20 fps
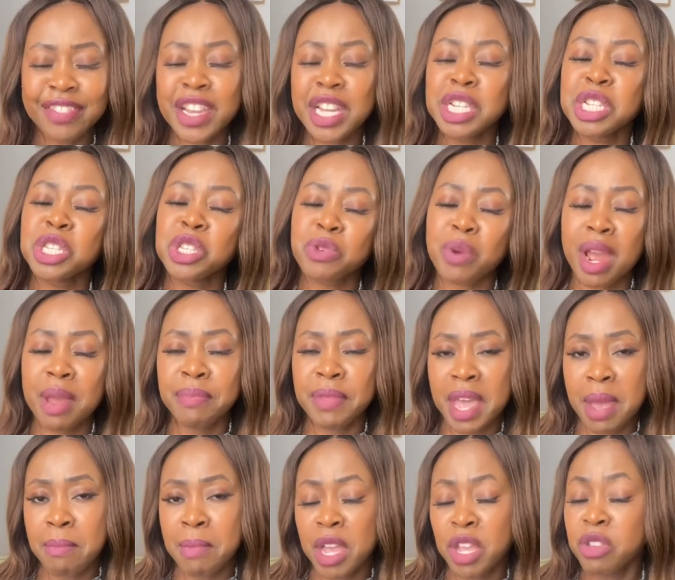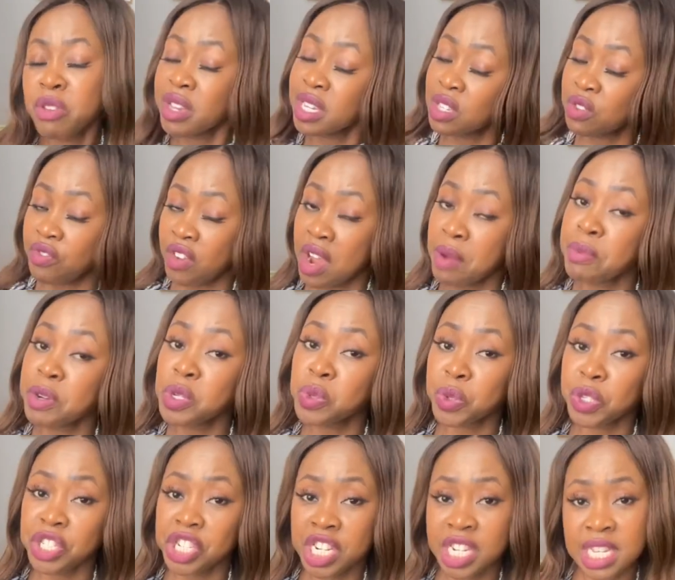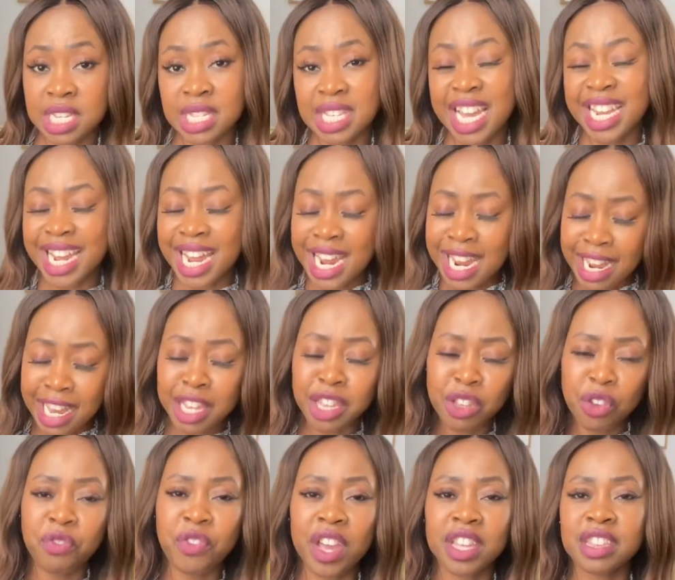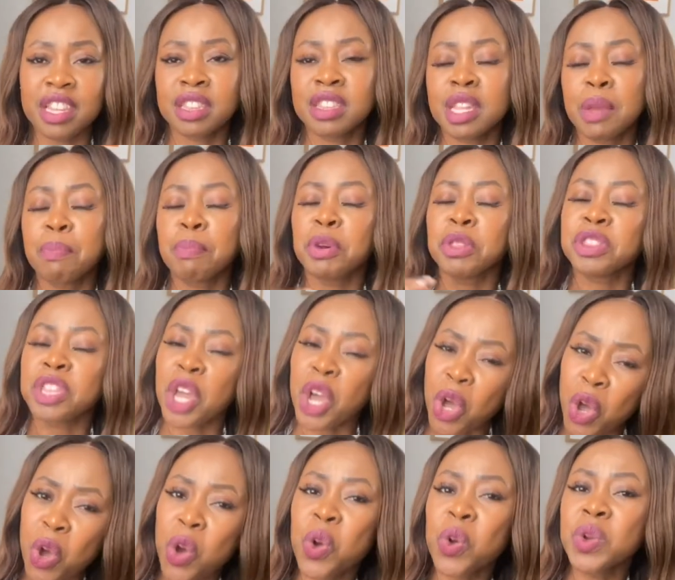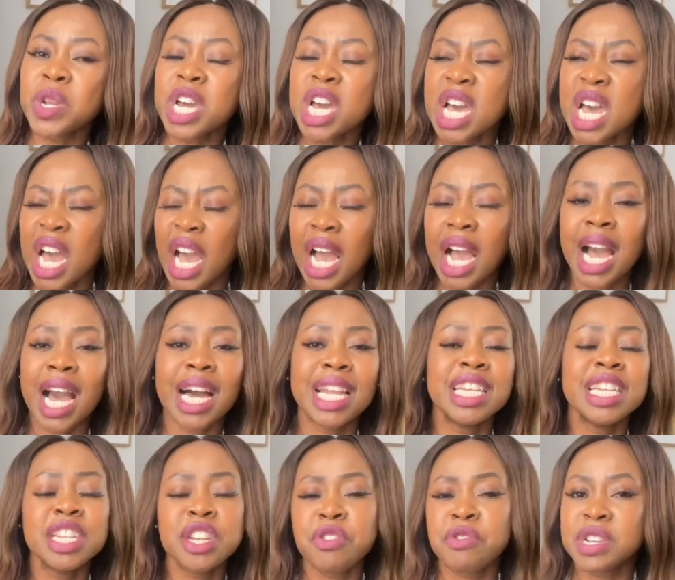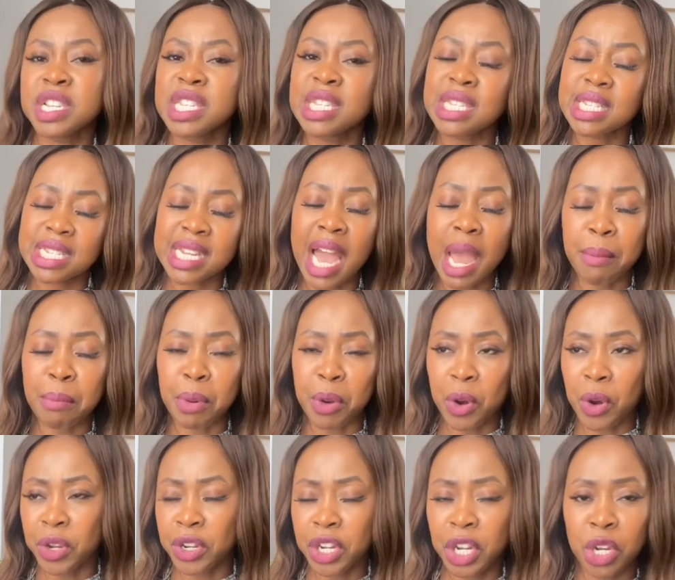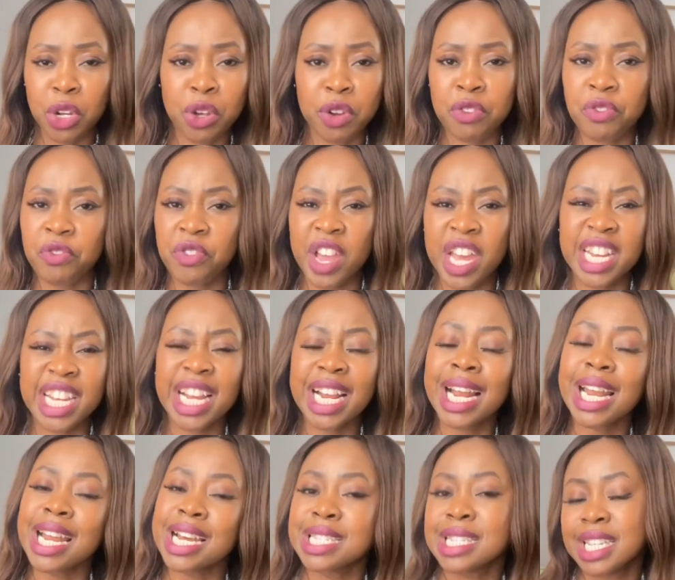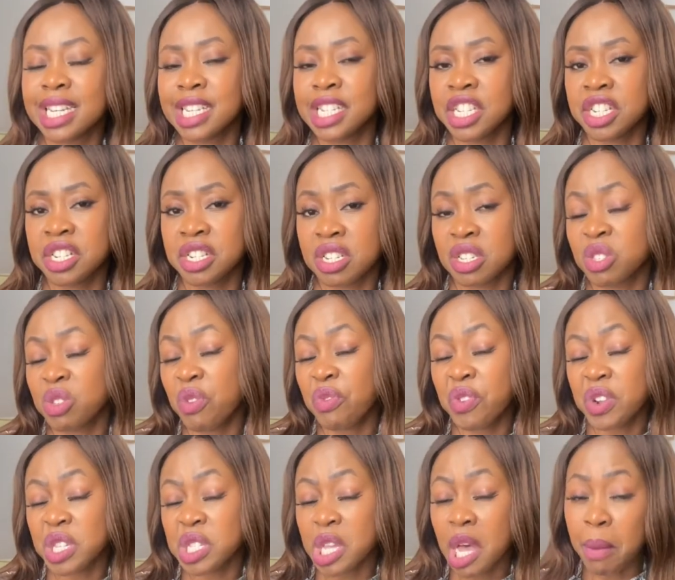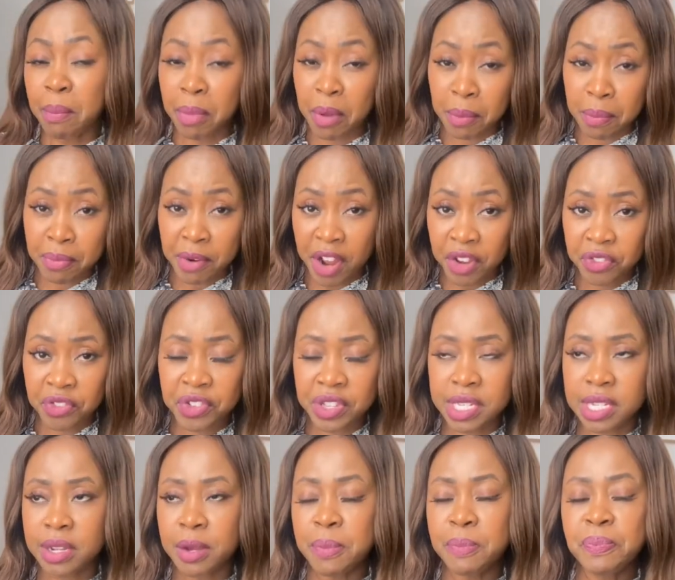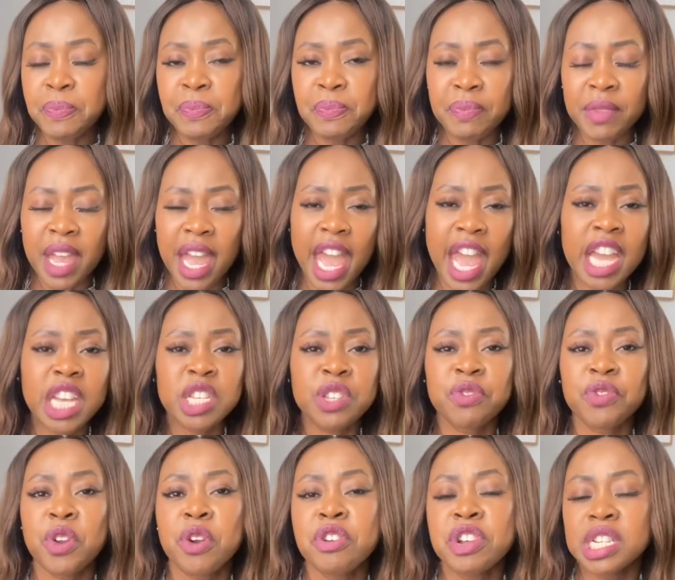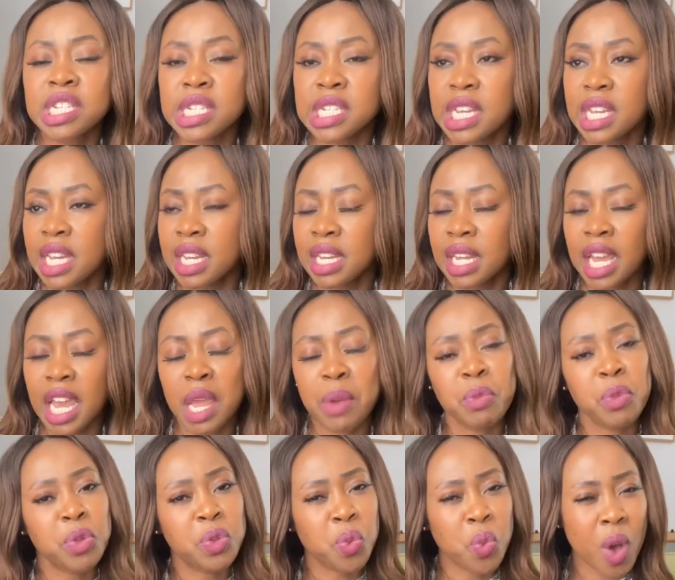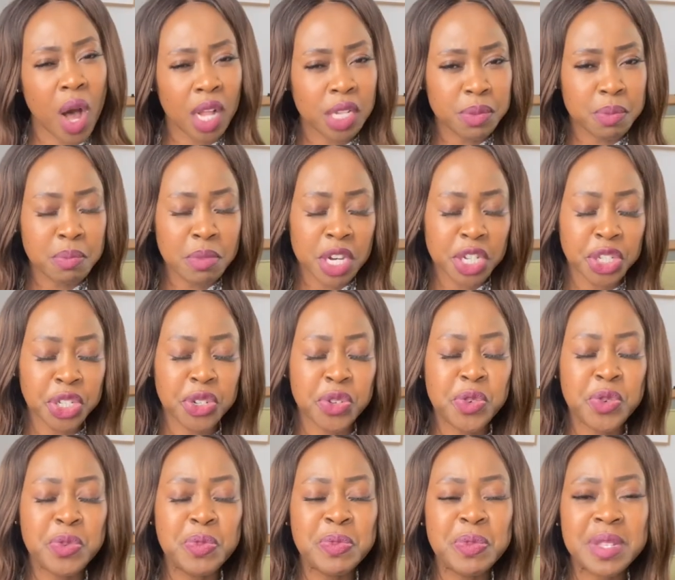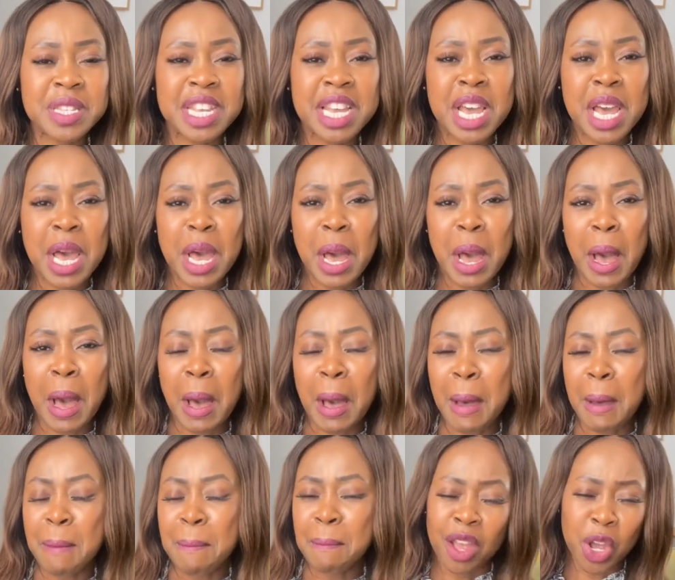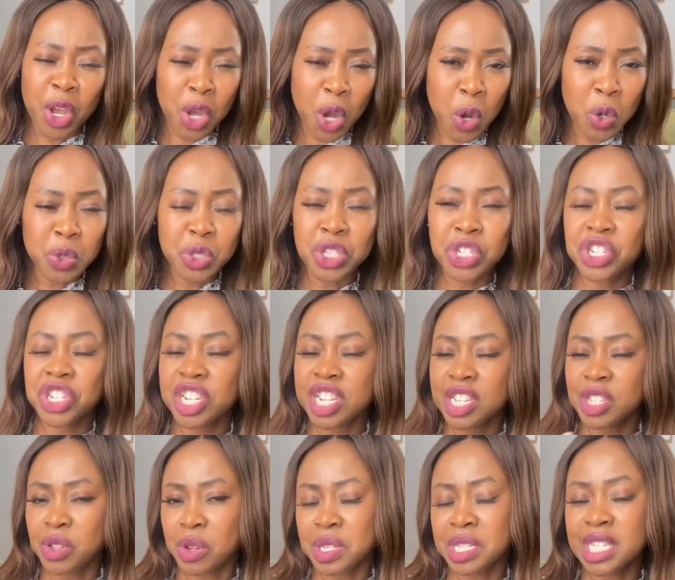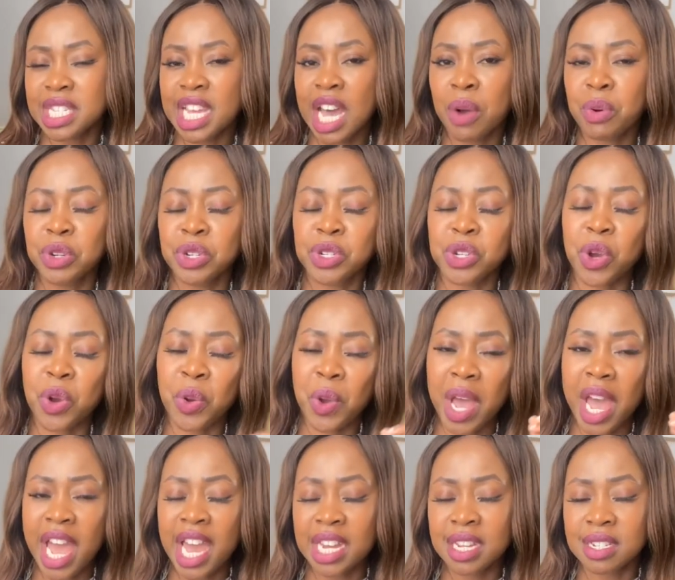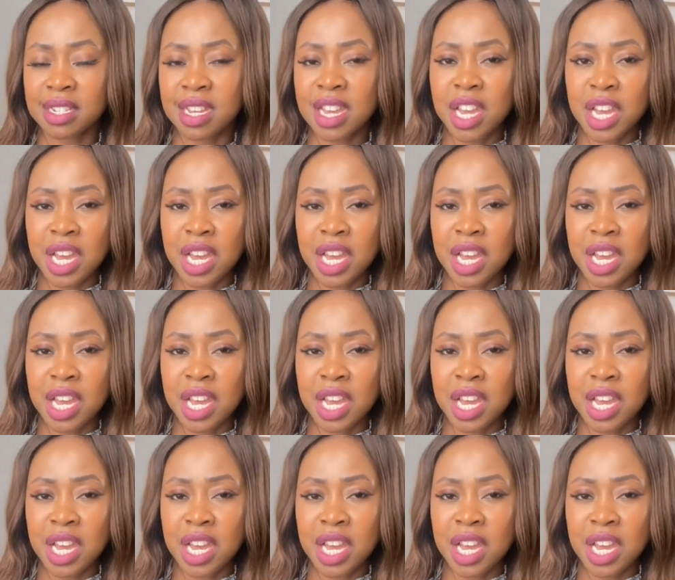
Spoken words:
they describe their menu as vibrant, which it is. And I like the fact that they put their own culinary stamp on a lot of fairly classic dishes. So for example, breakfast, eggs Florentine came with wild mushrooms, goat's cheese on sourdough, and